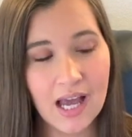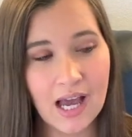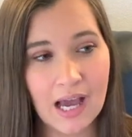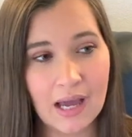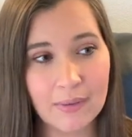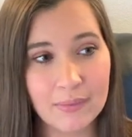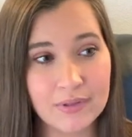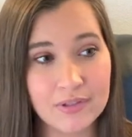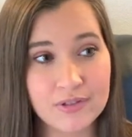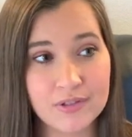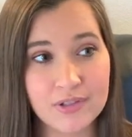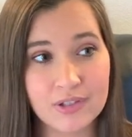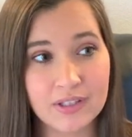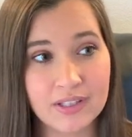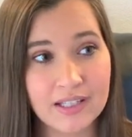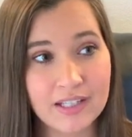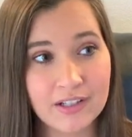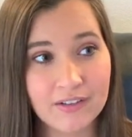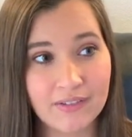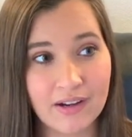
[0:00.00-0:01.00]
I will
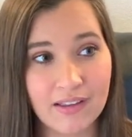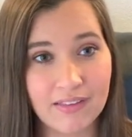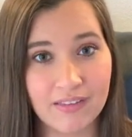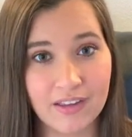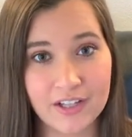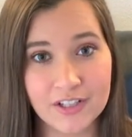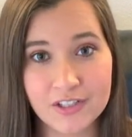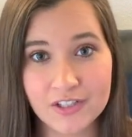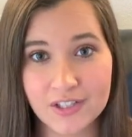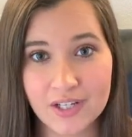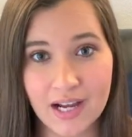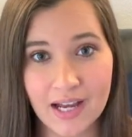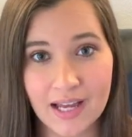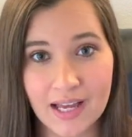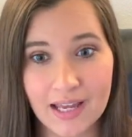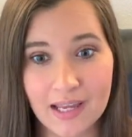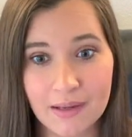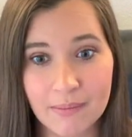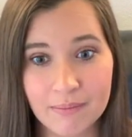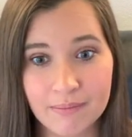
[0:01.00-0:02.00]
usually eat around
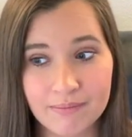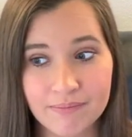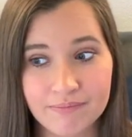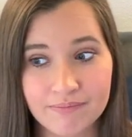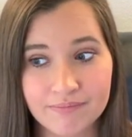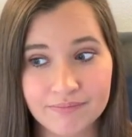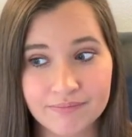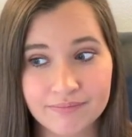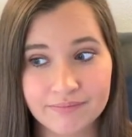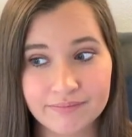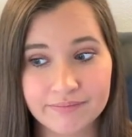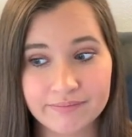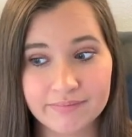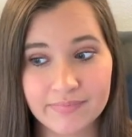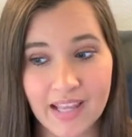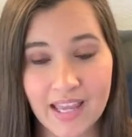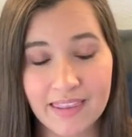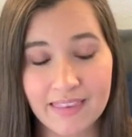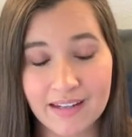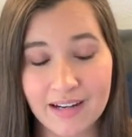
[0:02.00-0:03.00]
lunchtime
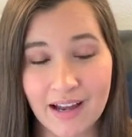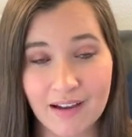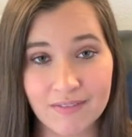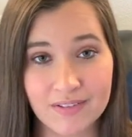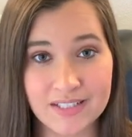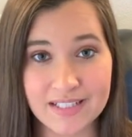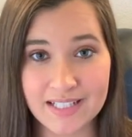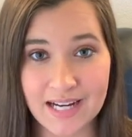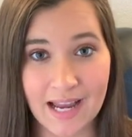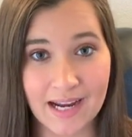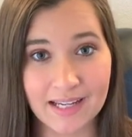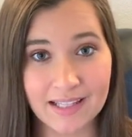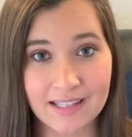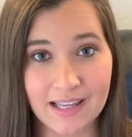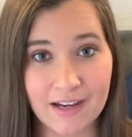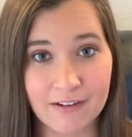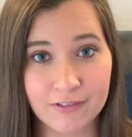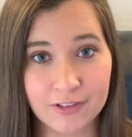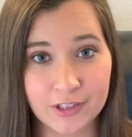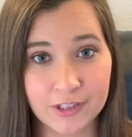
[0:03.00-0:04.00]
and then have a snack in the
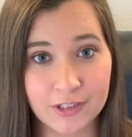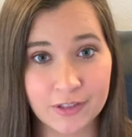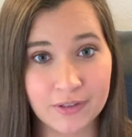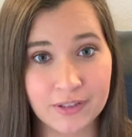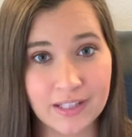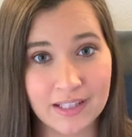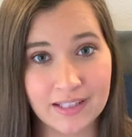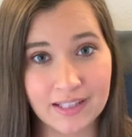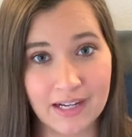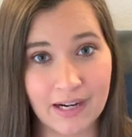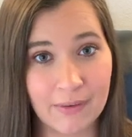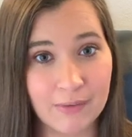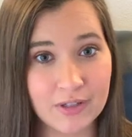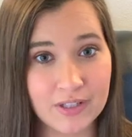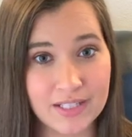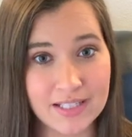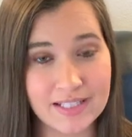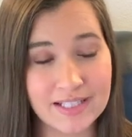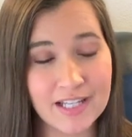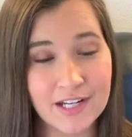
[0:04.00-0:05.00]
afternoon and then I will
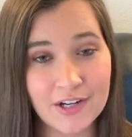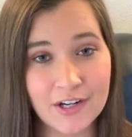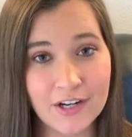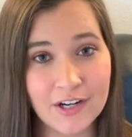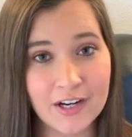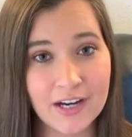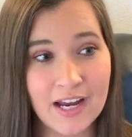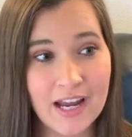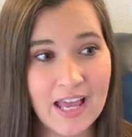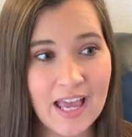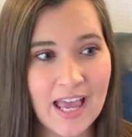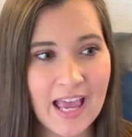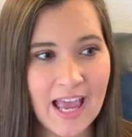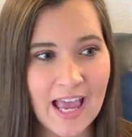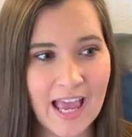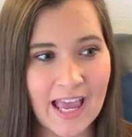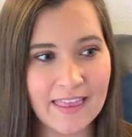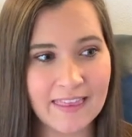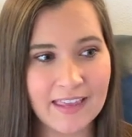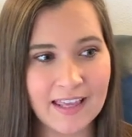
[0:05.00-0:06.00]
eat dinner
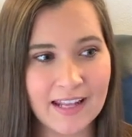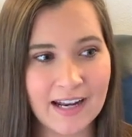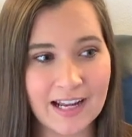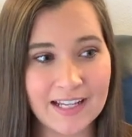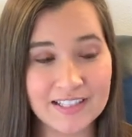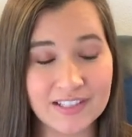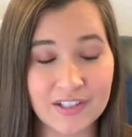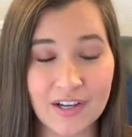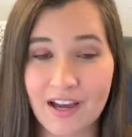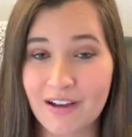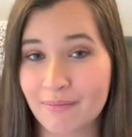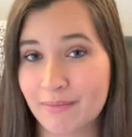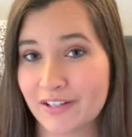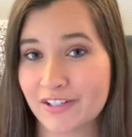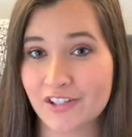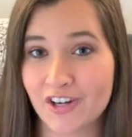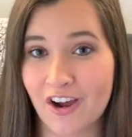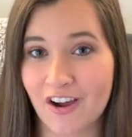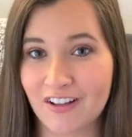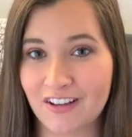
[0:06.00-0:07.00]
and then I still have my
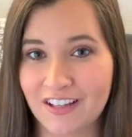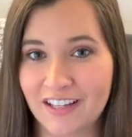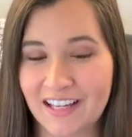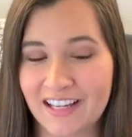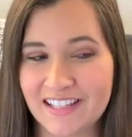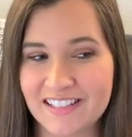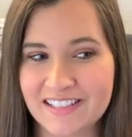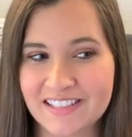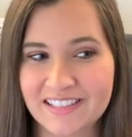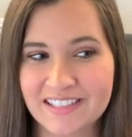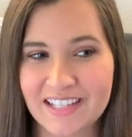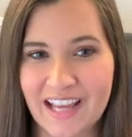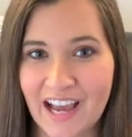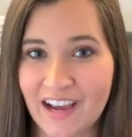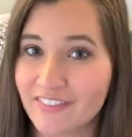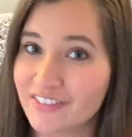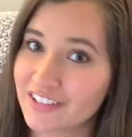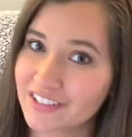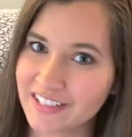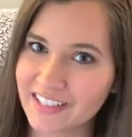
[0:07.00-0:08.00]
chocolate
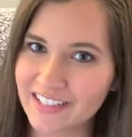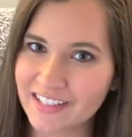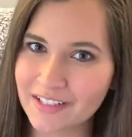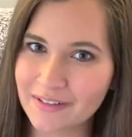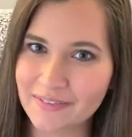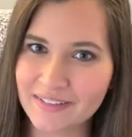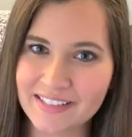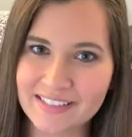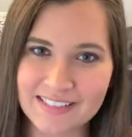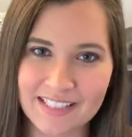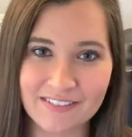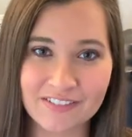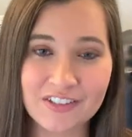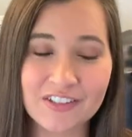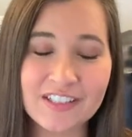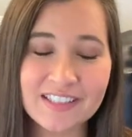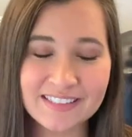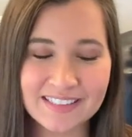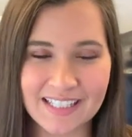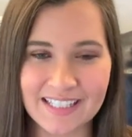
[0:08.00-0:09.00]
after dinner because of
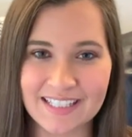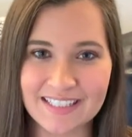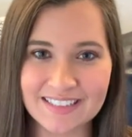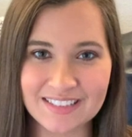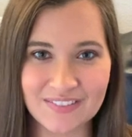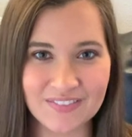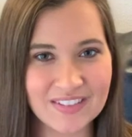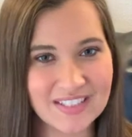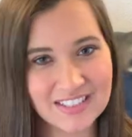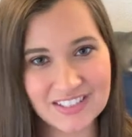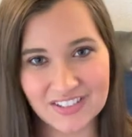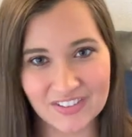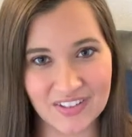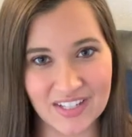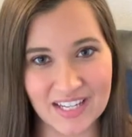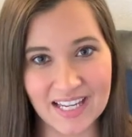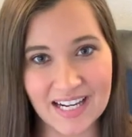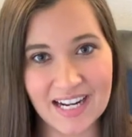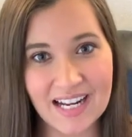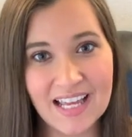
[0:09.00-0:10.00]
course I need something
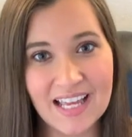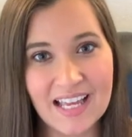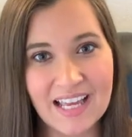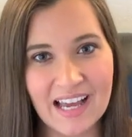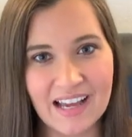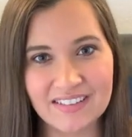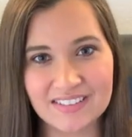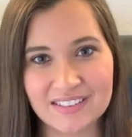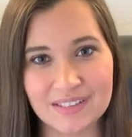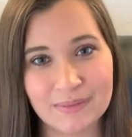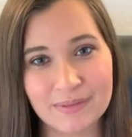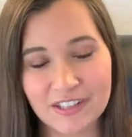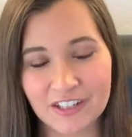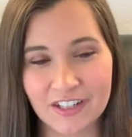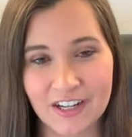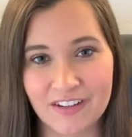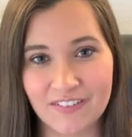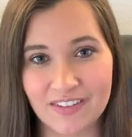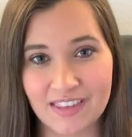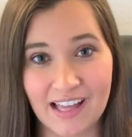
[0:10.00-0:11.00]
sweet. I've still been
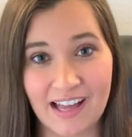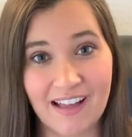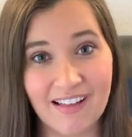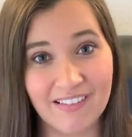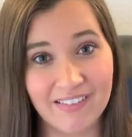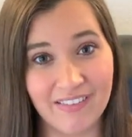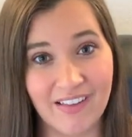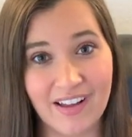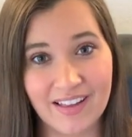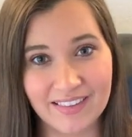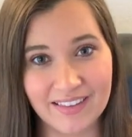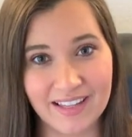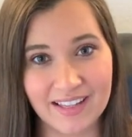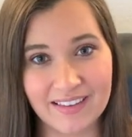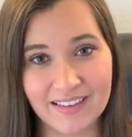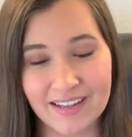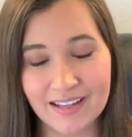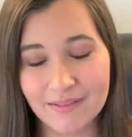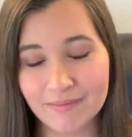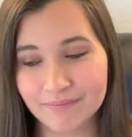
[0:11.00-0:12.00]
craving that a lot
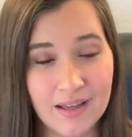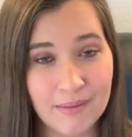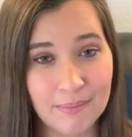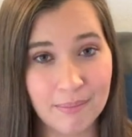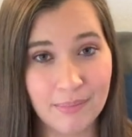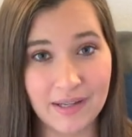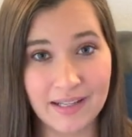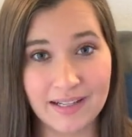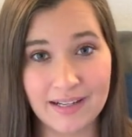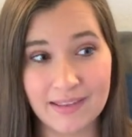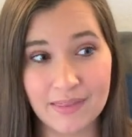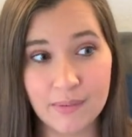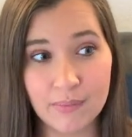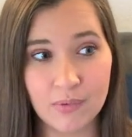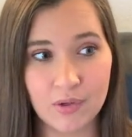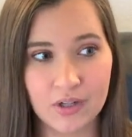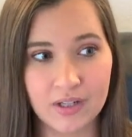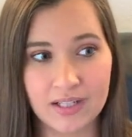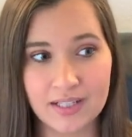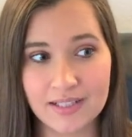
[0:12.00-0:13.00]
lately. But in the
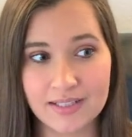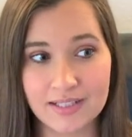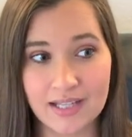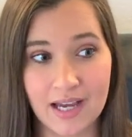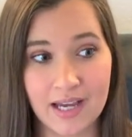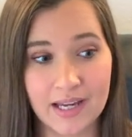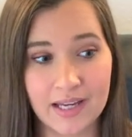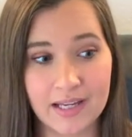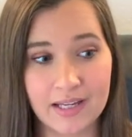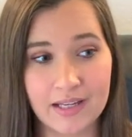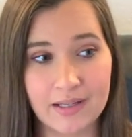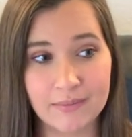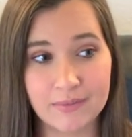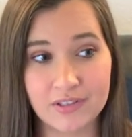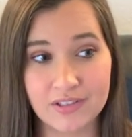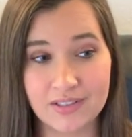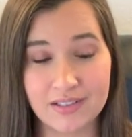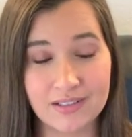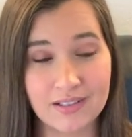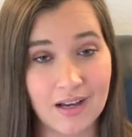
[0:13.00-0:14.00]
mornings, I am
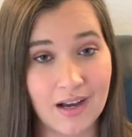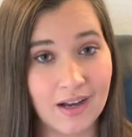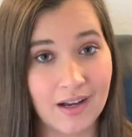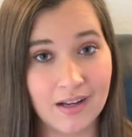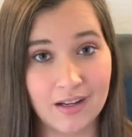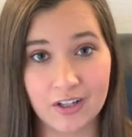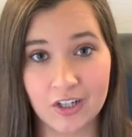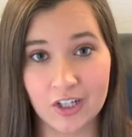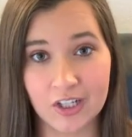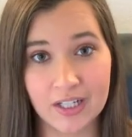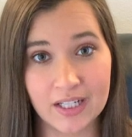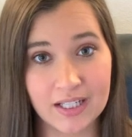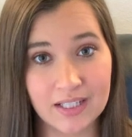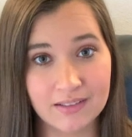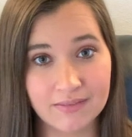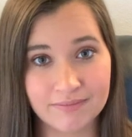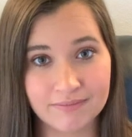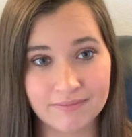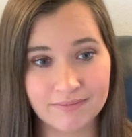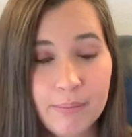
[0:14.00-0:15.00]
just not hungry.